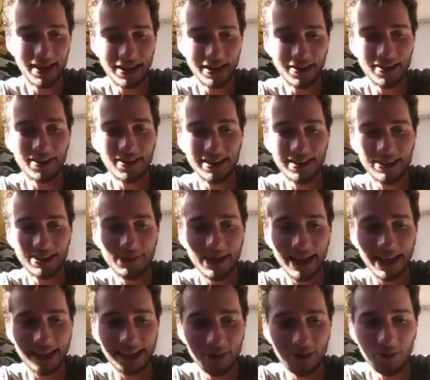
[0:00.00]
you can't
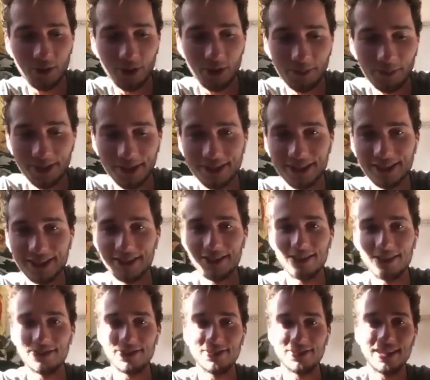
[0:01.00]
expect one person
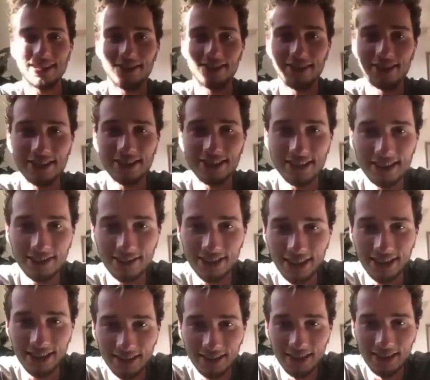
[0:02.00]
to have all that knowledge and all
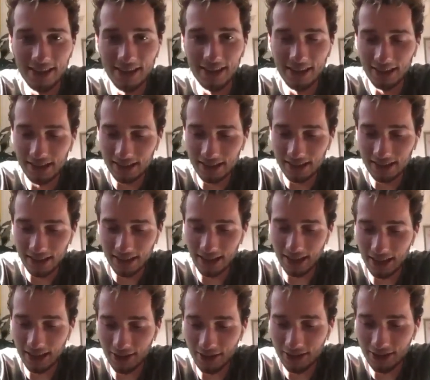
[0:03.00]
that,
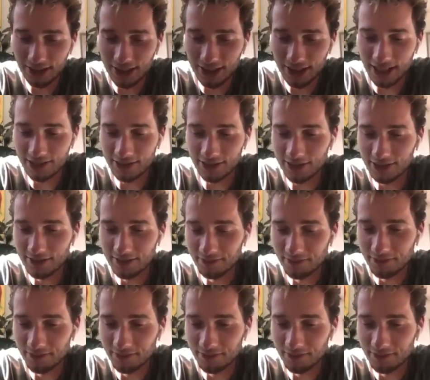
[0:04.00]
all those skills.